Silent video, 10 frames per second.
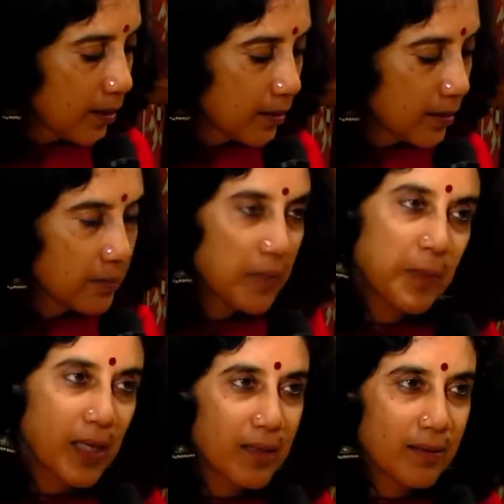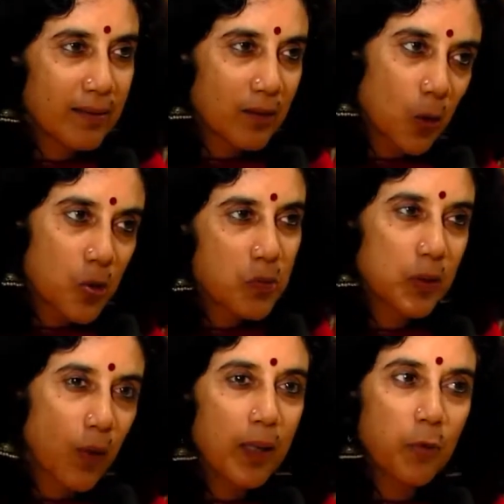uh, maybe I'll close with
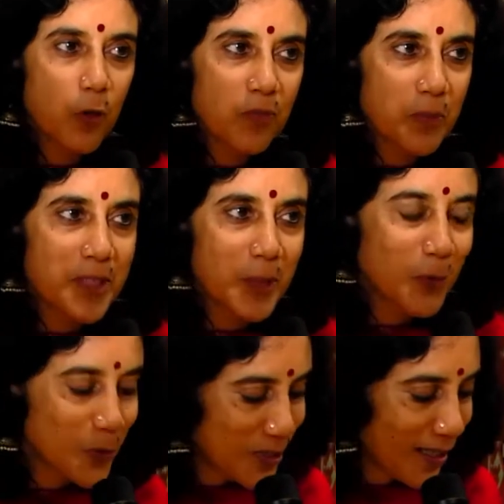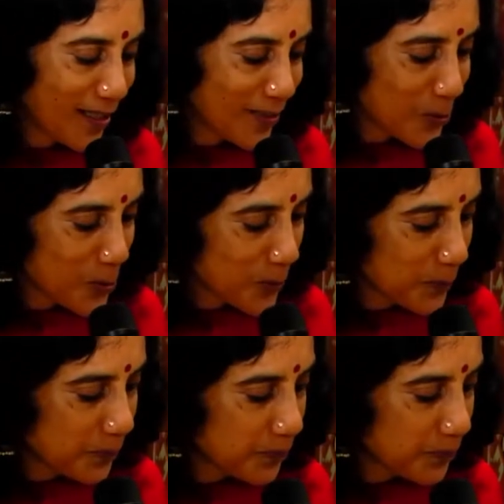one poem from C.H. Childs.